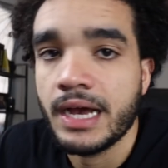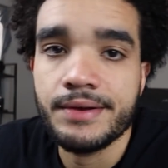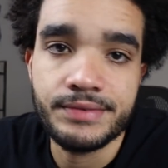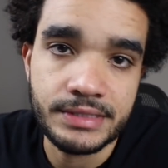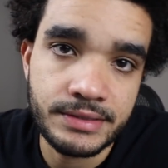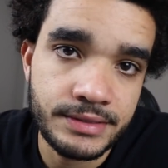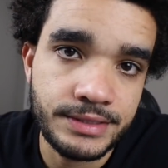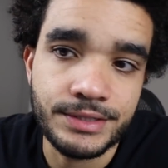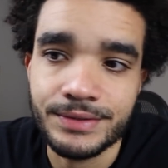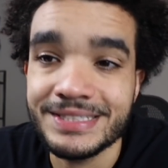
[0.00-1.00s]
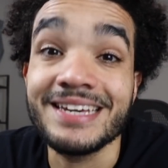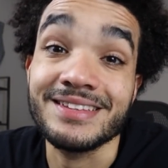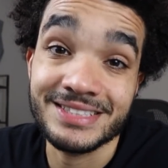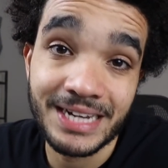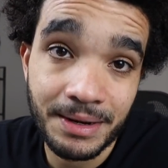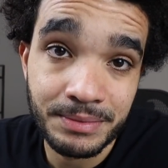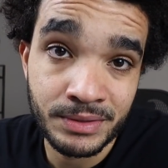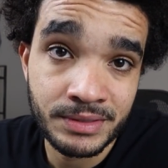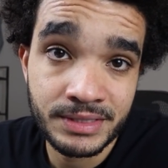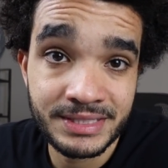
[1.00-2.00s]
I haven't, taking the time
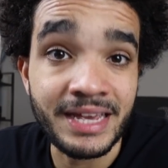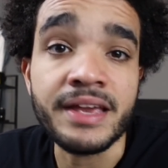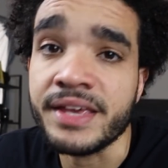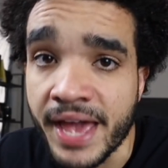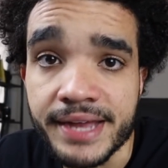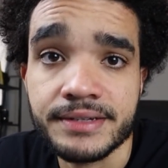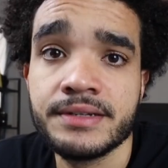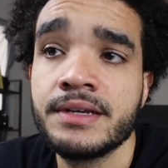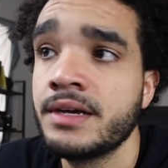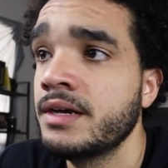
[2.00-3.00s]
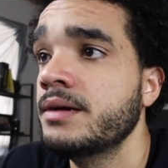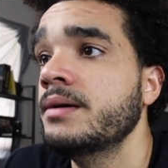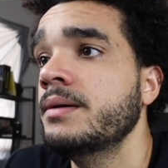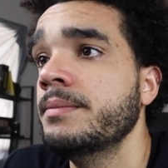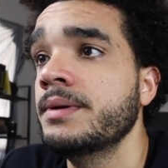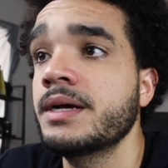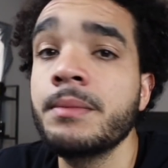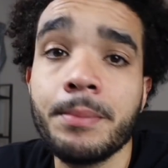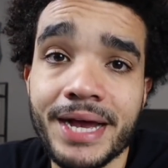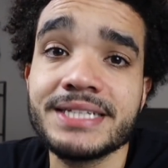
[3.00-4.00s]
to say it yet, but
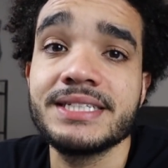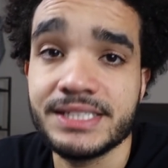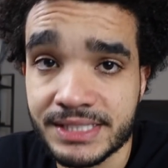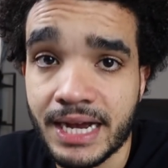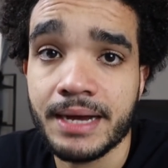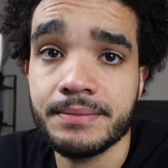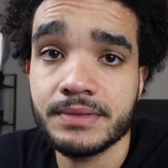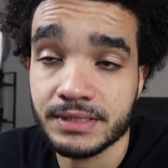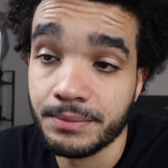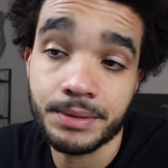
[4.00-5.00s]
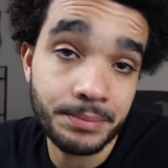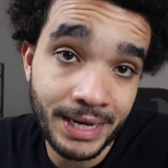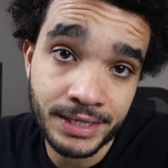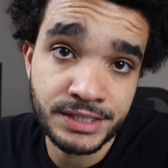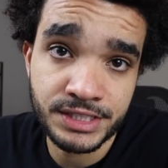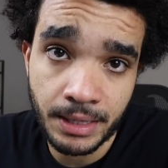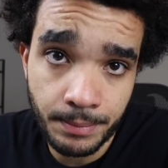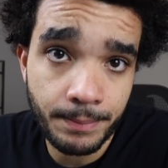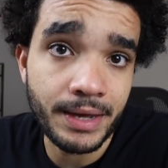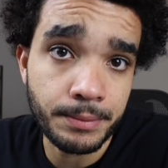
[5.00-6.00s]
coming back to the shop, because I've been back in the
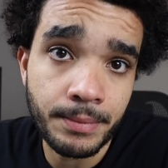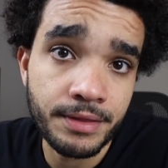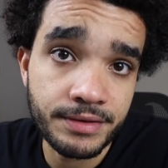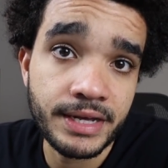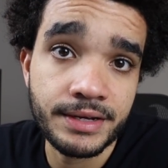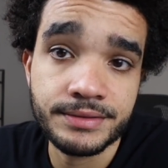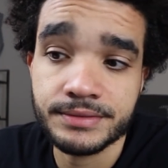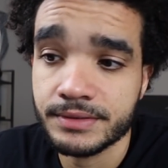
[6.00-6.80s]
shop about a month now.